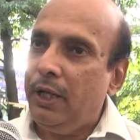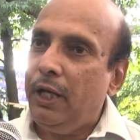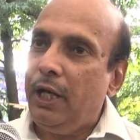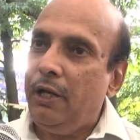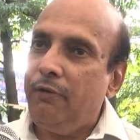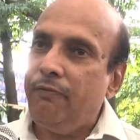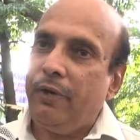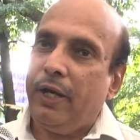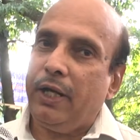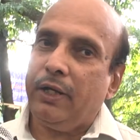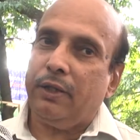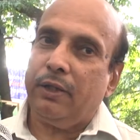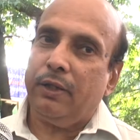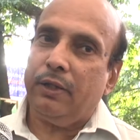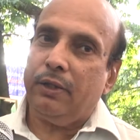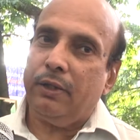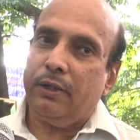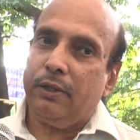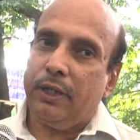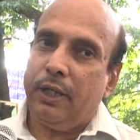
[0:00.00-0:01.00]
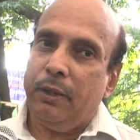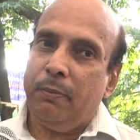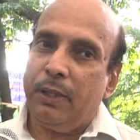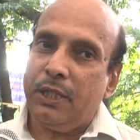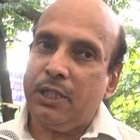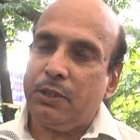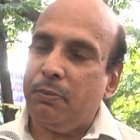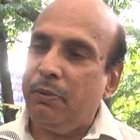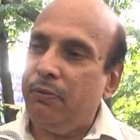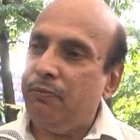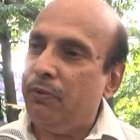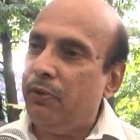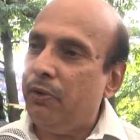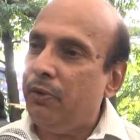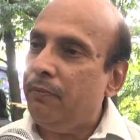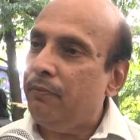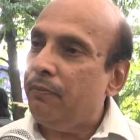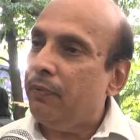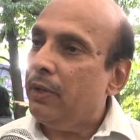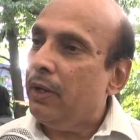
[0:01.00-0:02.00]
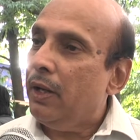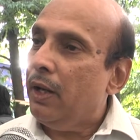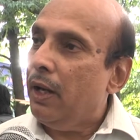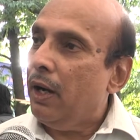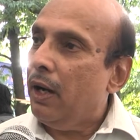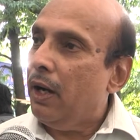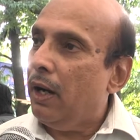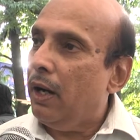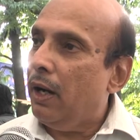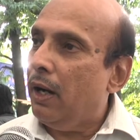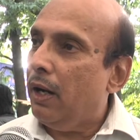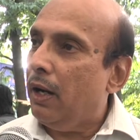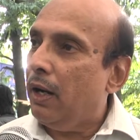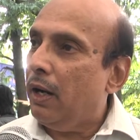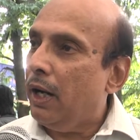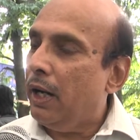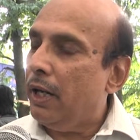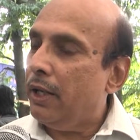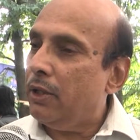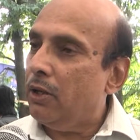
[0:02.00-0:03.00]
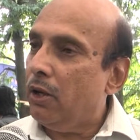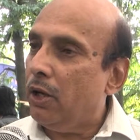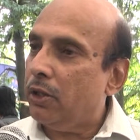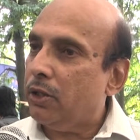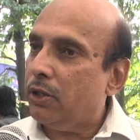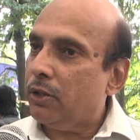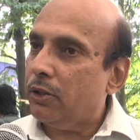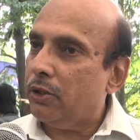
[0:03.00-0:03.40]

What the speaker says: In fact, 3 months before, I got